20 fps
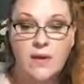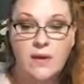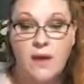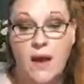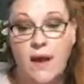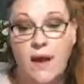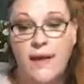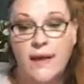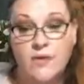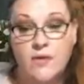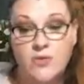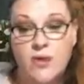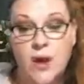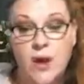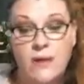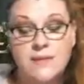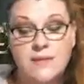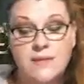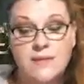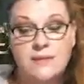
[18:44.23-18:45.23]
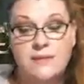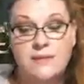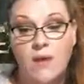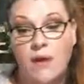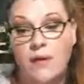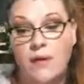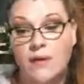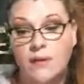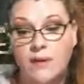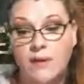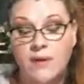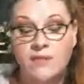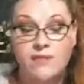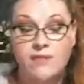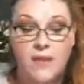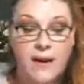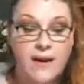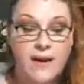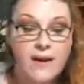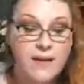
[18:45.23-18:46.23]
high on drugs and arguing and
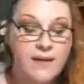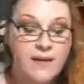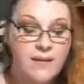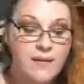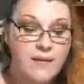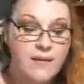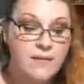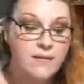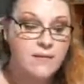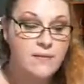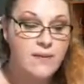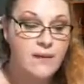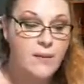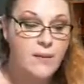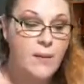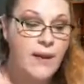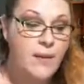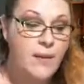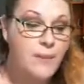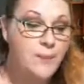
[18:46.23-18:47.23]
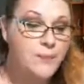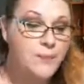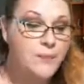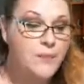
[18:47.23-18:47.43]
fighting, and then bam,